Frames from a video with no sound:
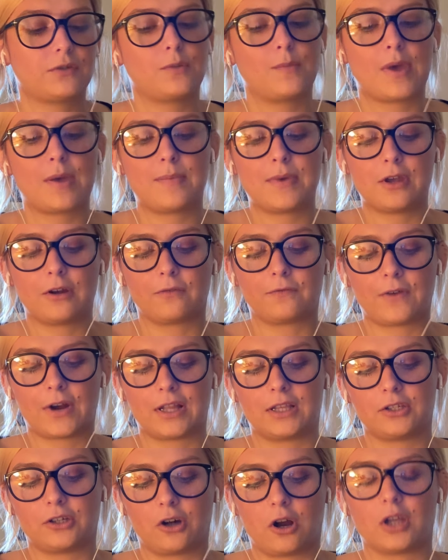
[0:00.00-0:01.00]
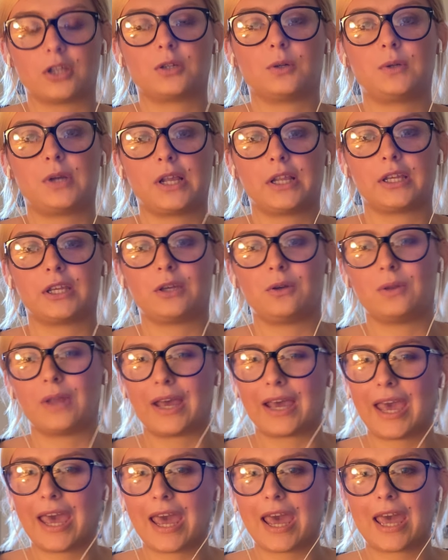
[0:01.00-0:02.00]
So maybe your friends are also telling you
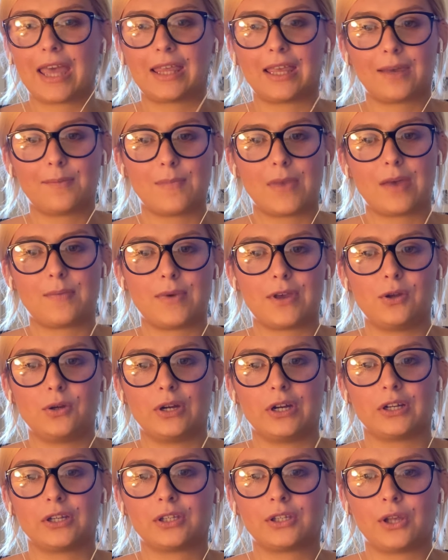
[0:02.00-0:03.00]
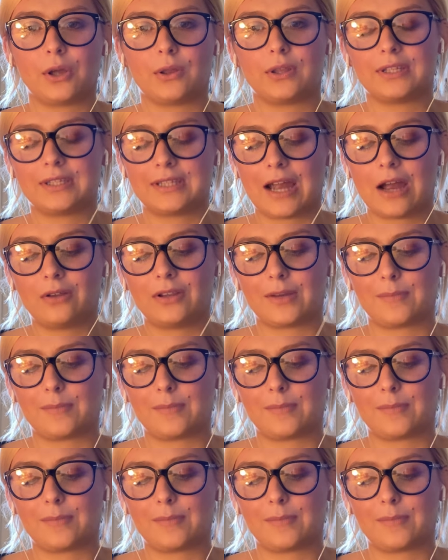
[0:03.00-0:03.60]
like, hey, like maybe you need to slow this down.